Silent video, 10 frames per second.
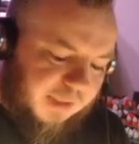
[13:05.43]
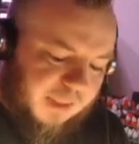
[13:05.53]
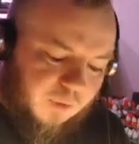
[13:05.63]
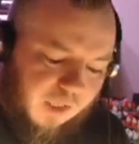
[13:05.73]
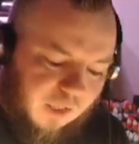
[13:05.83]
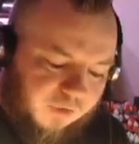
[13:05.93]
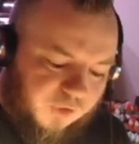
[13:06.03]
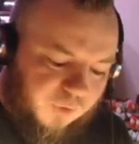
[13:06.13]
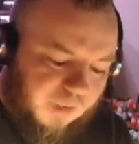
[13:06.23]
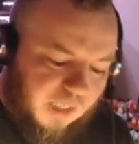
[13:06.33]
Now, you can't
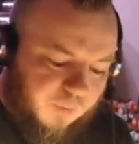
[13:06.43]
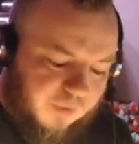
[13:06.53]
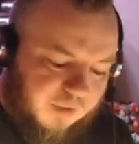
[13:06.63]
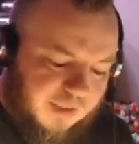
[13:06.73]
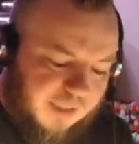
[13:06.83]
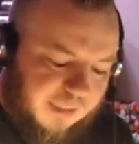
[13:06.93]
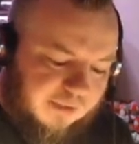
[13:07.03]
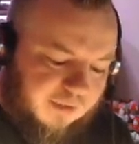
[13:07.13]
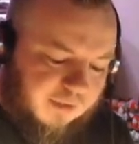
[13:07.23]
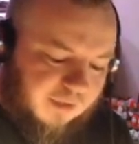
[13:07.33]
do that with the
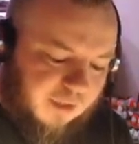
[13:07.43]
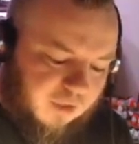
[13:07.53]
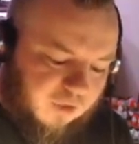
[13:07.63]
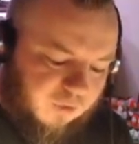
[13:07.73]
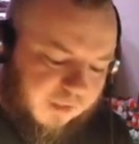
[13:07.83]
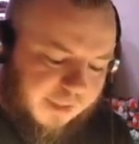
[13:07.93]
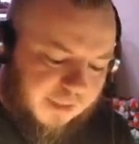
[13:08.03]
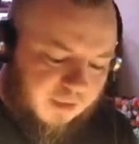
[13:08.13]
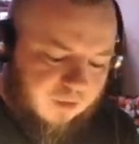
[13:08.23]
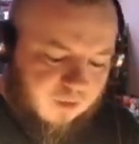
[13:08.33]
standard
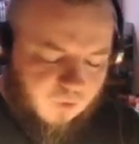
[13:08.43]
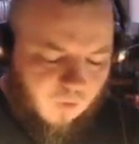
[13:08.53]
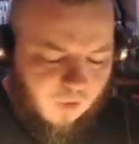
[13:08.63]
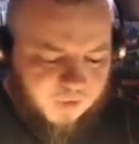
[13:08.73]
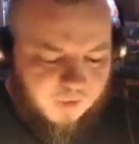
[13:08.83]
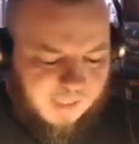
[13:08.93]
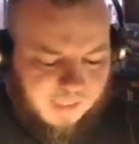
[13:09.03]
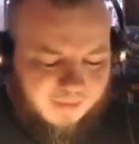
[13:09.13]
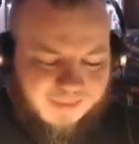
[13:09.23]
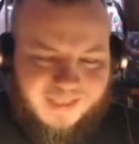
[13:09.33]
acrylic wash. Look at
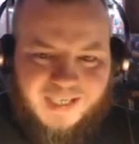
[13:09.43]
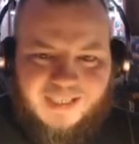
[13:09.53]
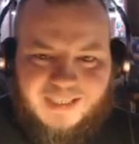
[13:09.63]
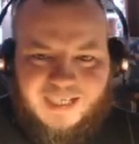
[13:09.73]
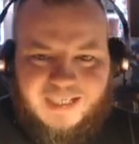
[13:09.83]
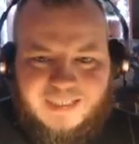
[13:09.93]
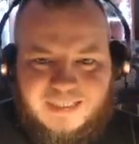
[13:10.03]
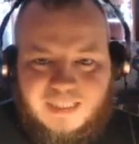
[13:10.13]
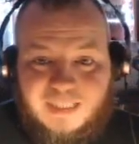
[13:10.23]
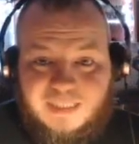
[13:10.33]
how thick that
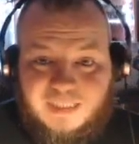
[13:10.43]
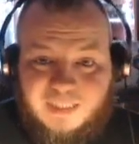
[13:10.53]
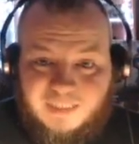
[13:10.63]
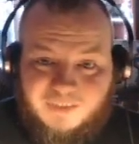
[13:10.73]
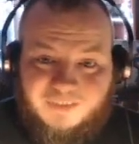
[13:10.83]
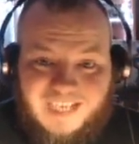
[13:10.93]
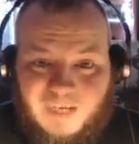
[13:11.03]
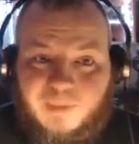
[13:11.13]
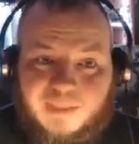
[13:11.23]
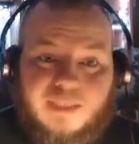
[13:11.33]
is. You can't do
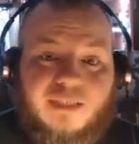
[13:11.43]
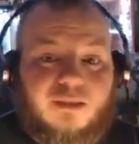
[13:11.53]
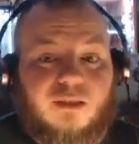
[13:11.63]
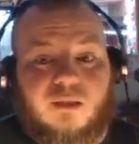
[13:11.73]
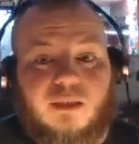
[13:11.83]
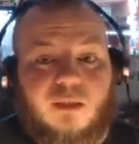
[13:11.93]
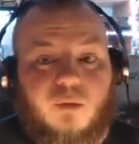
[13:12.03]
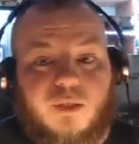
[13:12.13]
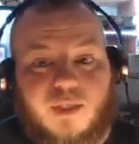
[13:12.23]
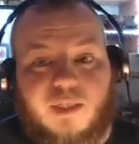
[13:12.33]
that with a standard acrylic
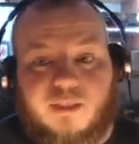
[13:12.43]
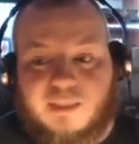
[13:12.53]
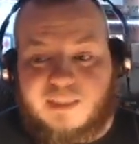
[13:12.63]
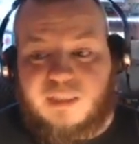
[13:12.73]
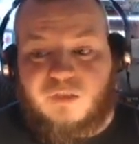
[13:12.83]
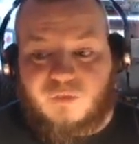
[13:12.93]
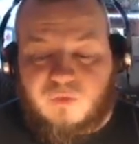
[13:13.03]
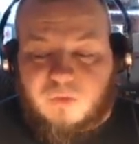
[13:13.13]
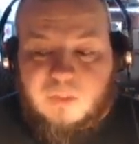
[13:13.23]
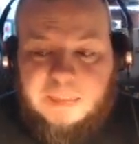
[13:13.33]
wash either. This is
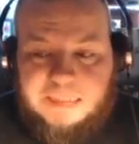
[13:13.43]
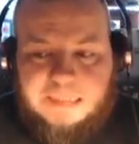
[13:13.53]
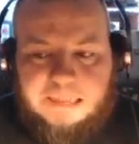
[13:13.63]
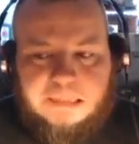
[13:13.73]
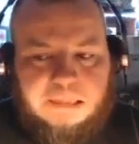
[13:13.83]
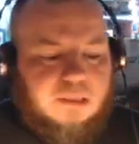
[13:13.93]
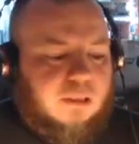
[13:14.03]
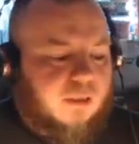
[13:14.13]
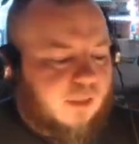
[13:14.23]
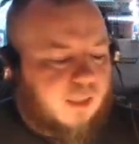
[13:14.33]
real
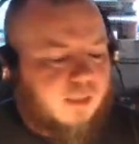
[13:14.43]
thick.